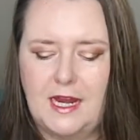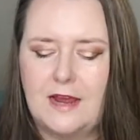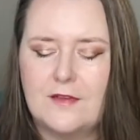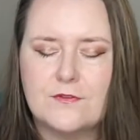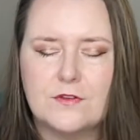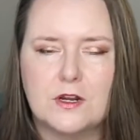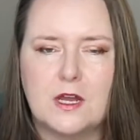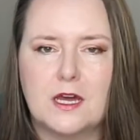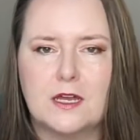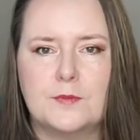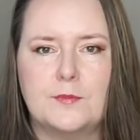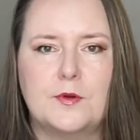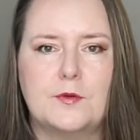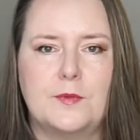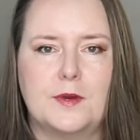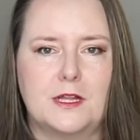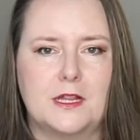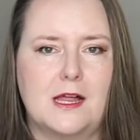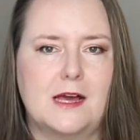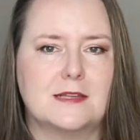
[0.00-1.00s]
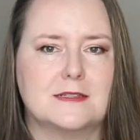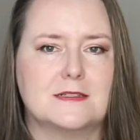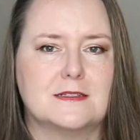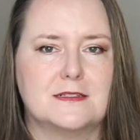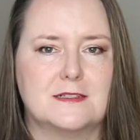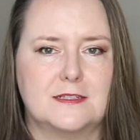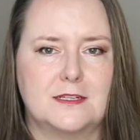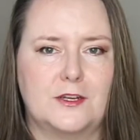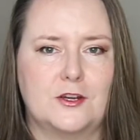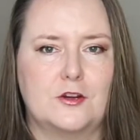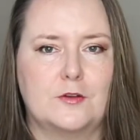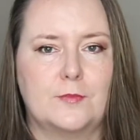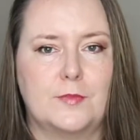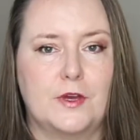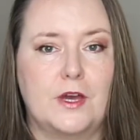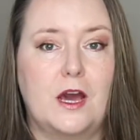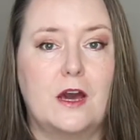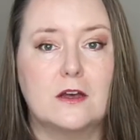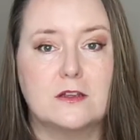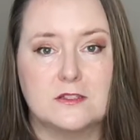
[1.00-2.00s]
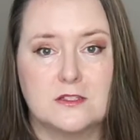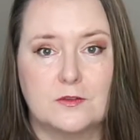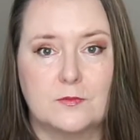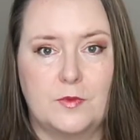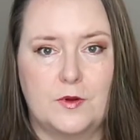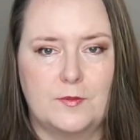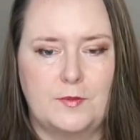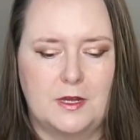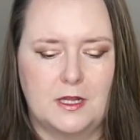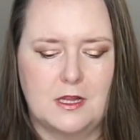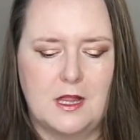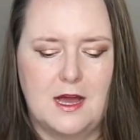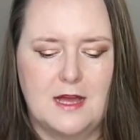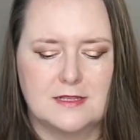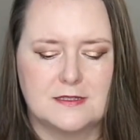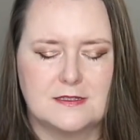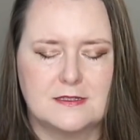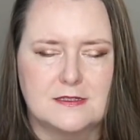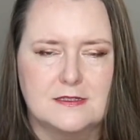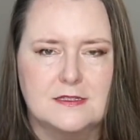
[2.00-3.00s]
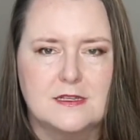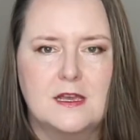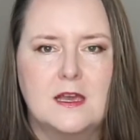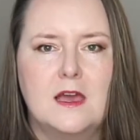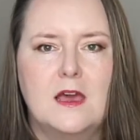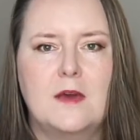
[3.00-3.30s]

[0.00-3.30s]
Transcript: I forgot to put my glasses in here, but also bring my glasses.